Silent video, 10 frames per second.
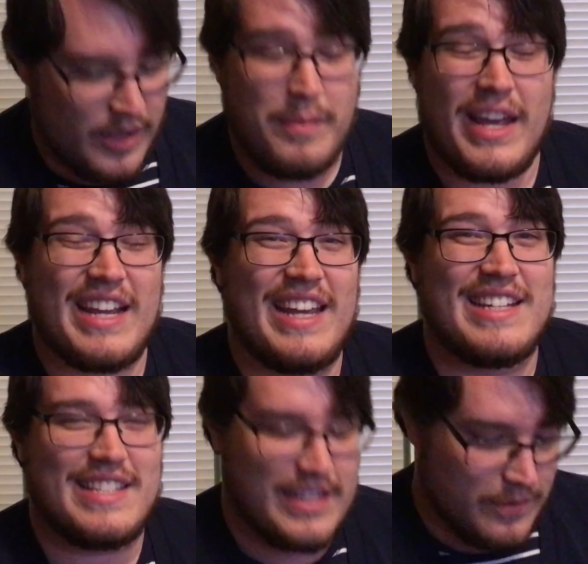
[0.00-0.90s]
the back it
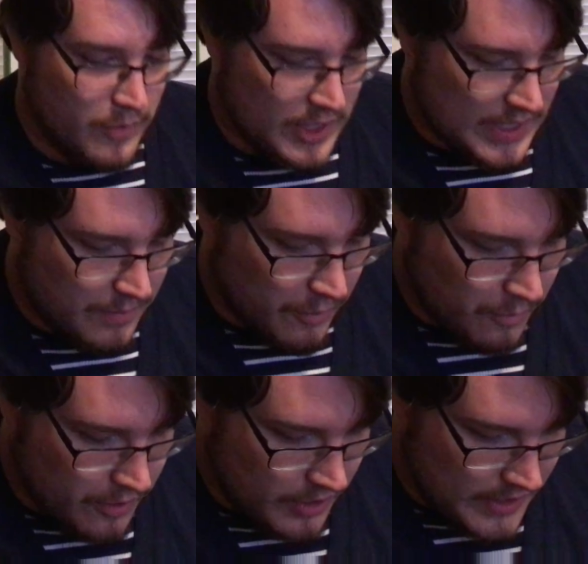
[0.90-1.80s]
says it won some
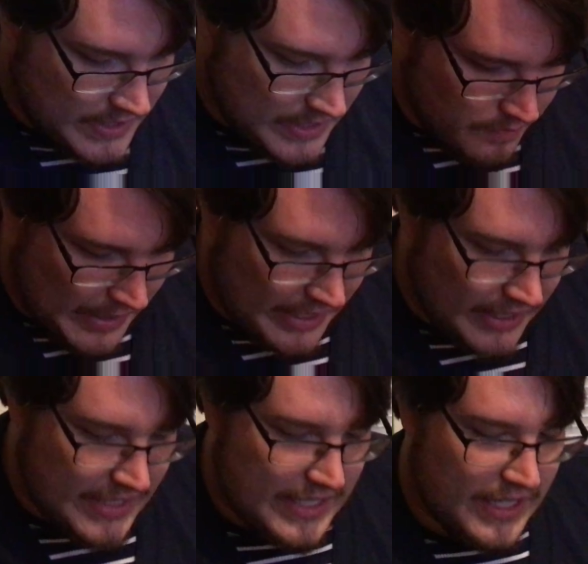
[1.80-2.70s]
awards. Michael
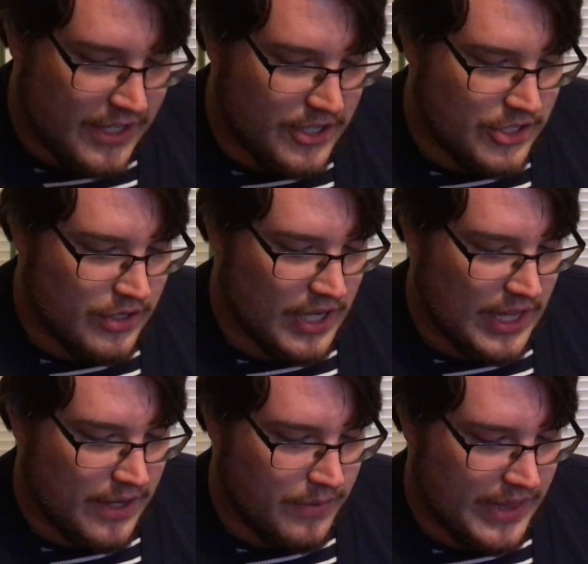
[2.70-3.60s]
and Tina are
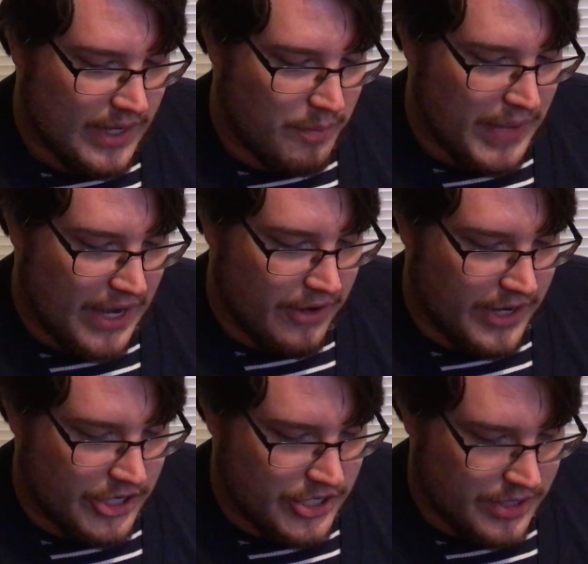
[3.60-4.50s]
struggling with their
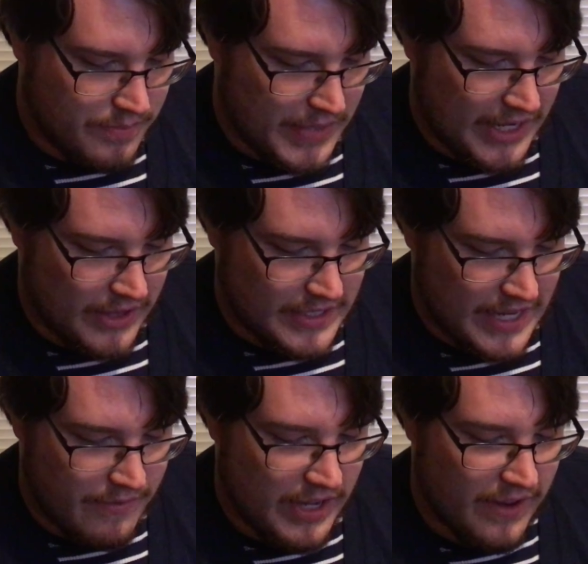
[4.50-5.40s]
marriage. Michael is
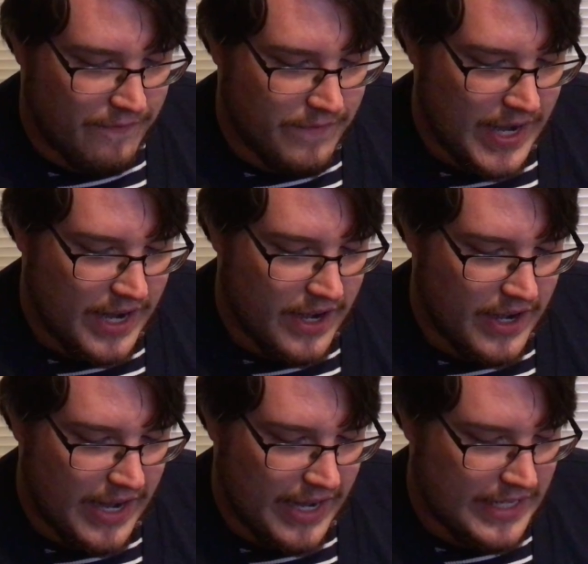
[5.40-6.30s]
having an
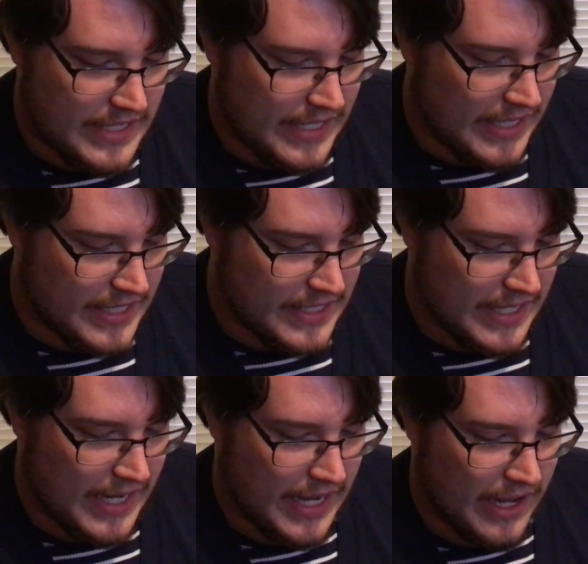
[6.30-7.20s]
affair and Tina is
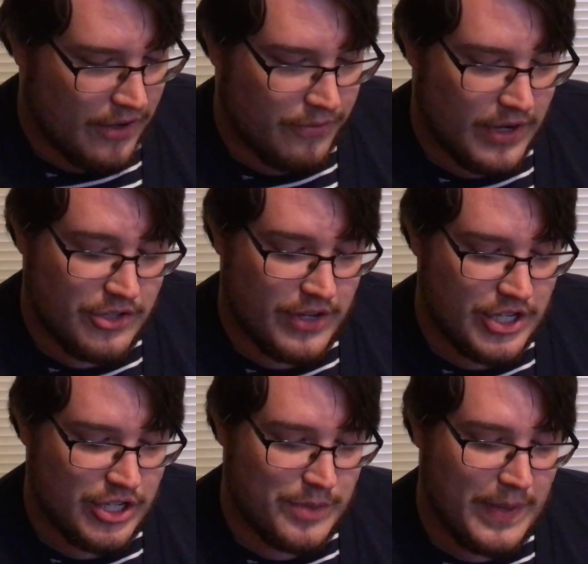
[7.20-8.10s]
taking out her
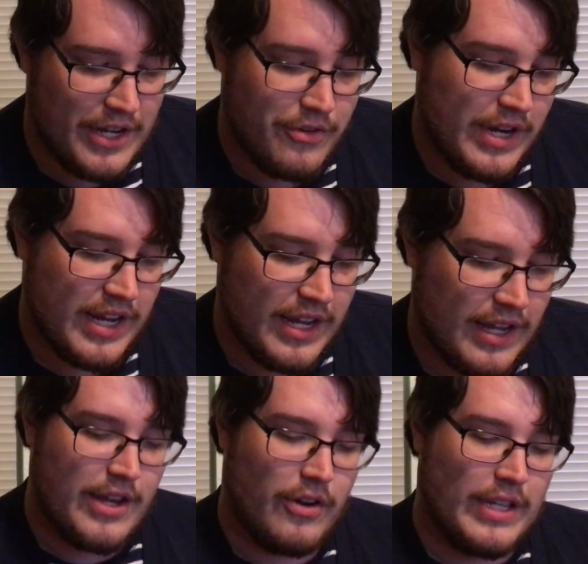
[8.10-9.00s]
frustrations by drinking.
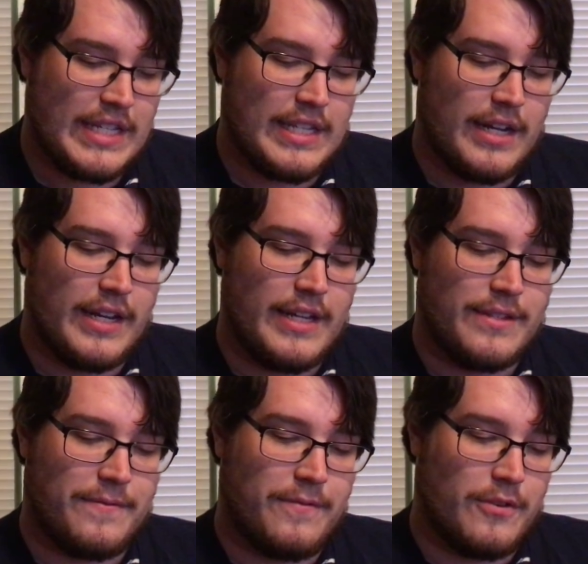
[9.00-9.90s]
Their only son is
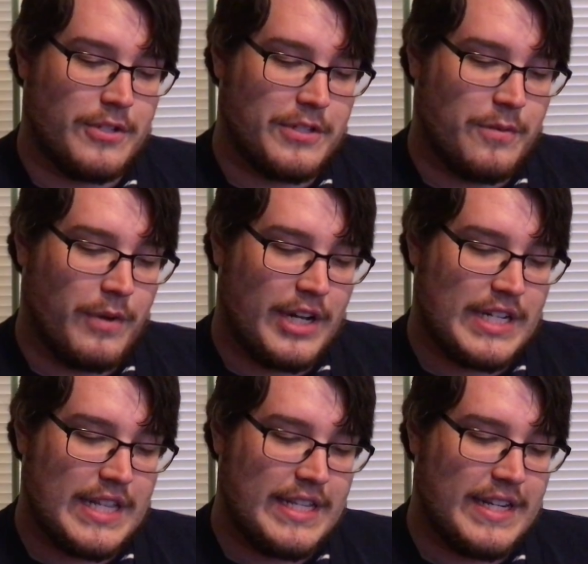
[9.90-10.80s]
forced to
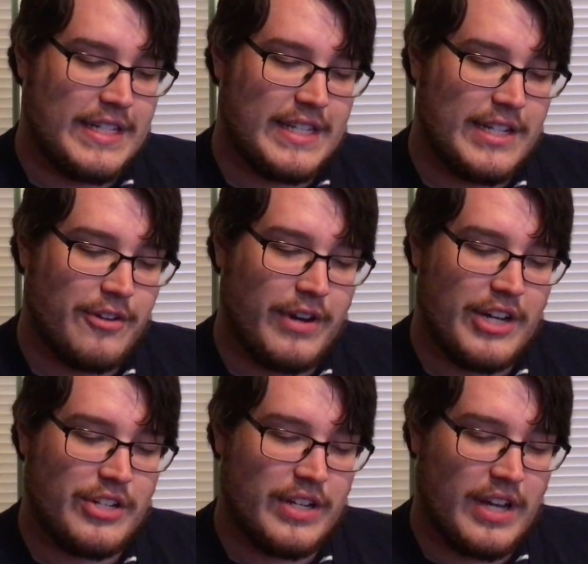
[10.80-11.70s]
watch the
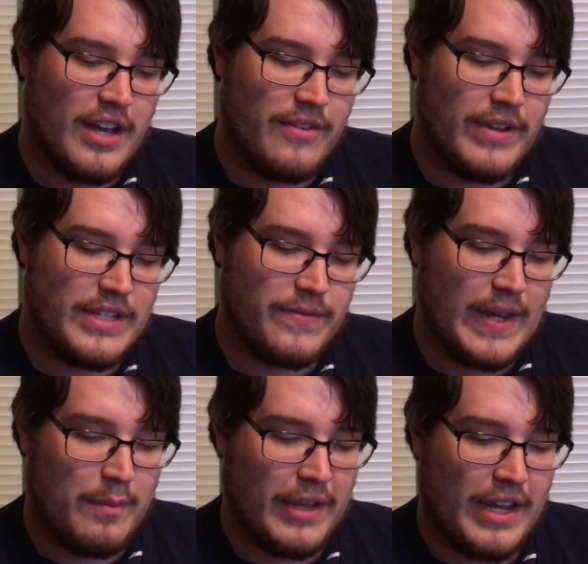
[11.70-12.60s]
disintegration of his
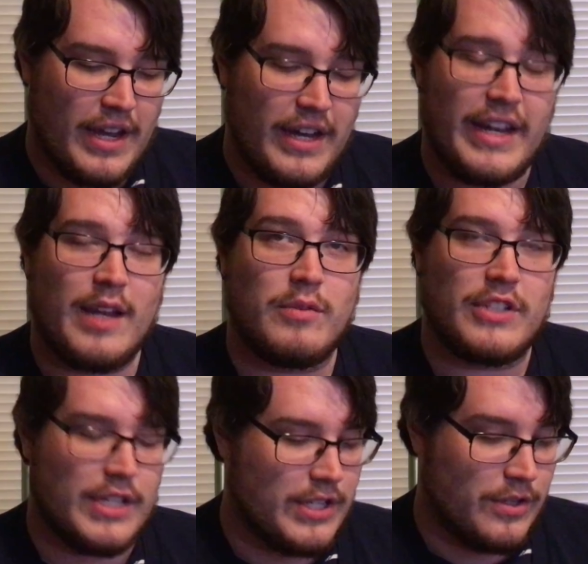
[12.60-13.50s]
family, unable
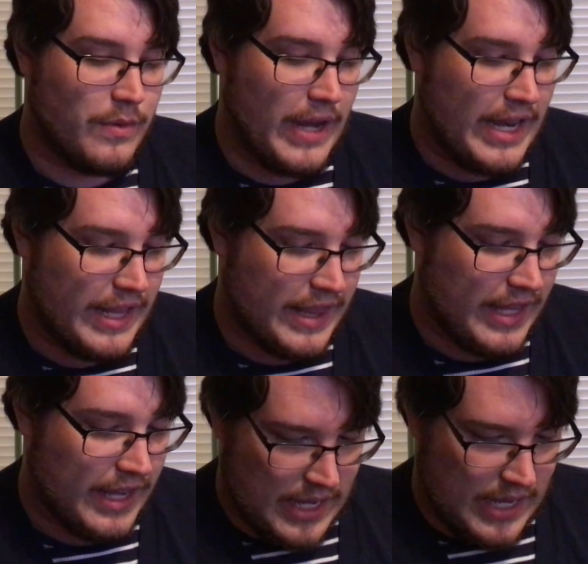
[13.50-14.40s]
to do
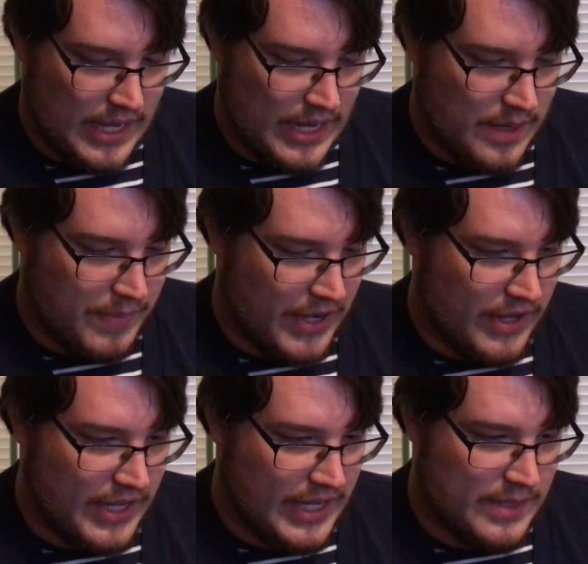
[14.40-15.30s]
anything. And
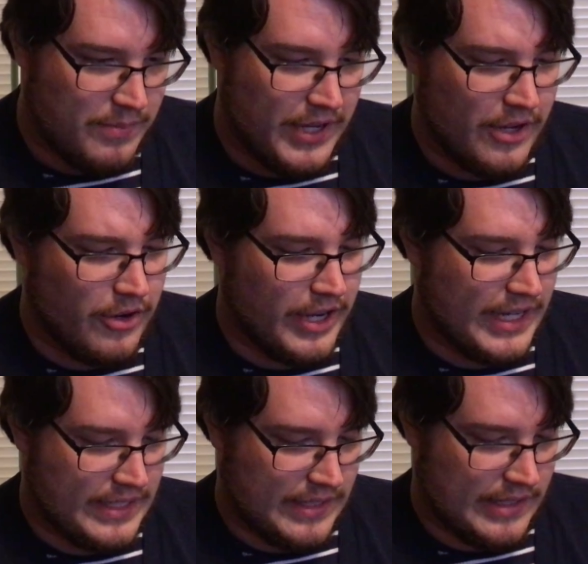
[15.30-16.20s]
apparently it gets pretty gory,
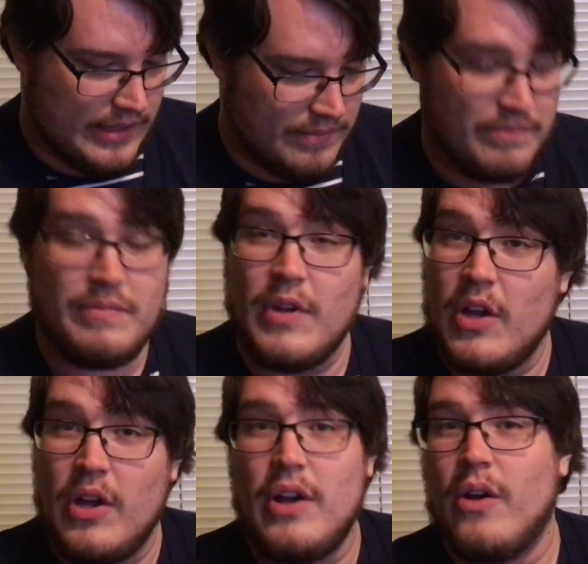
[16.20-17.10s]
so
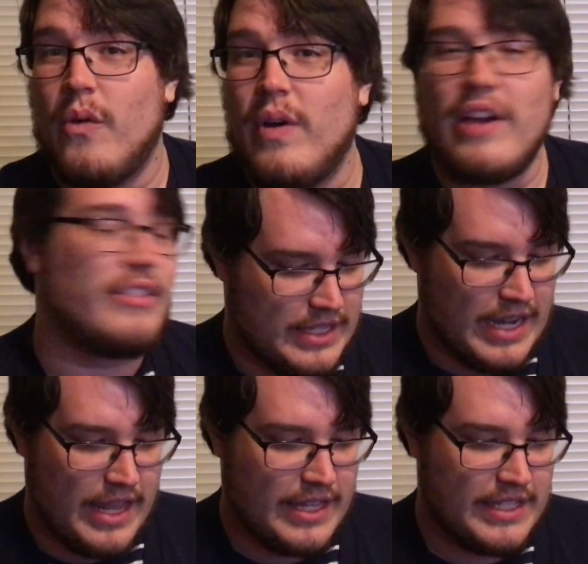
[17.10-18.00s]
whatever.
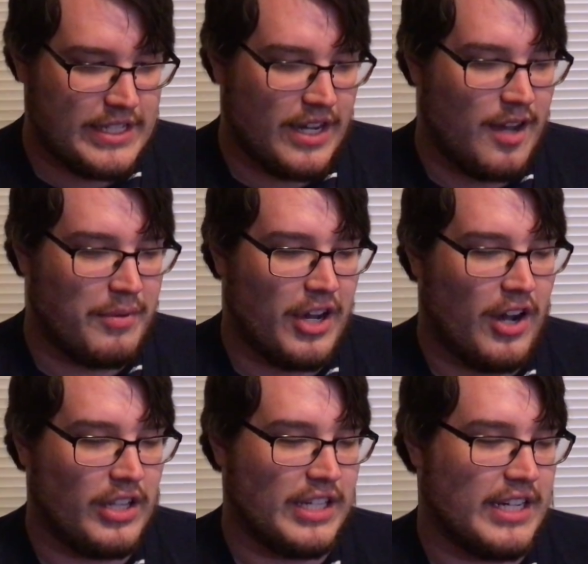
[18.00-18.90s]
Death Stop
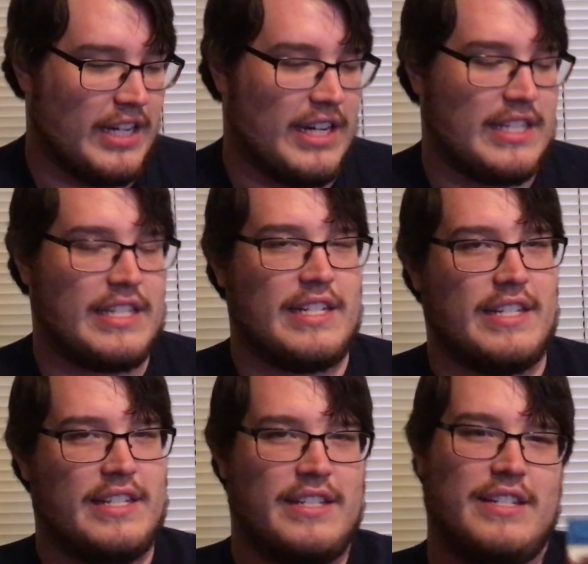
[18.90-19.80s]
Holocaust,
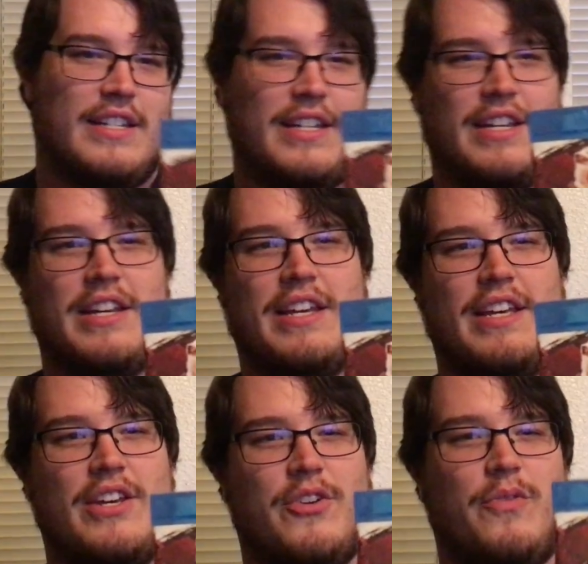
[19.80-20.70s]

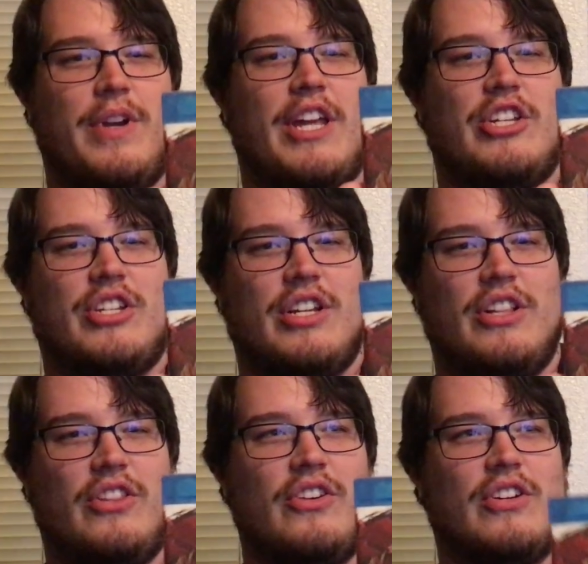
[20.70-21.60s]
which
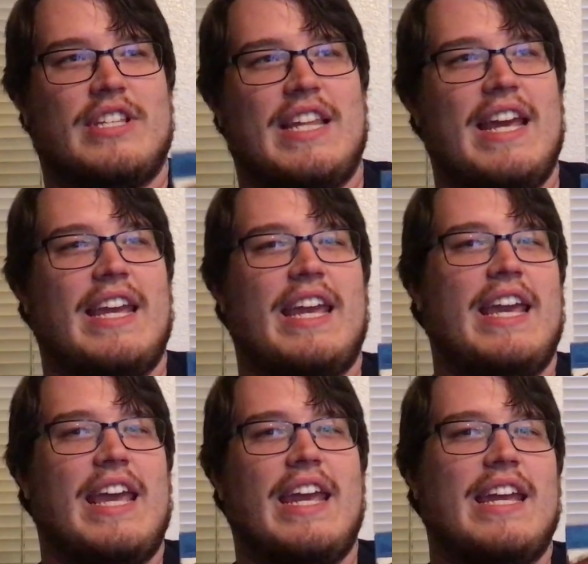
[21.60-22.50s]
looks like
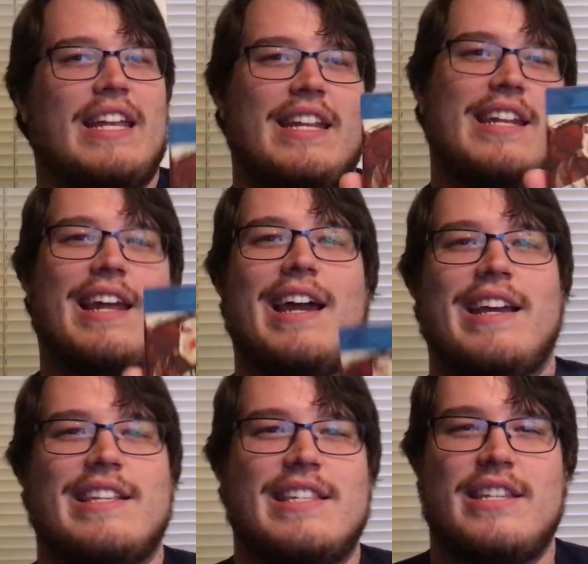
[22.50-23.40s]
a
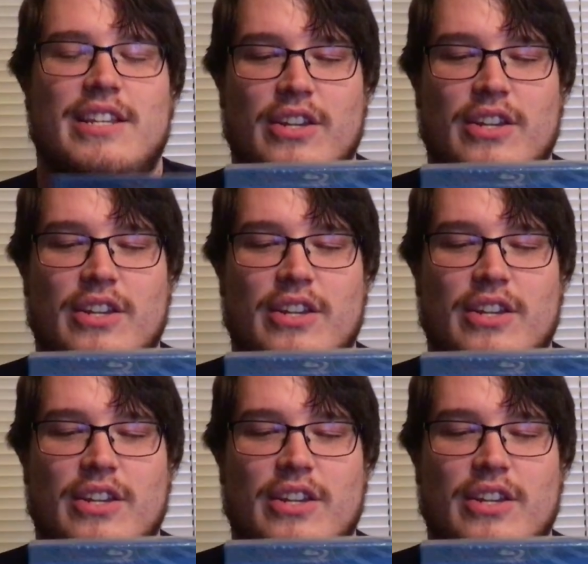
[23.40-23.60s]
nice,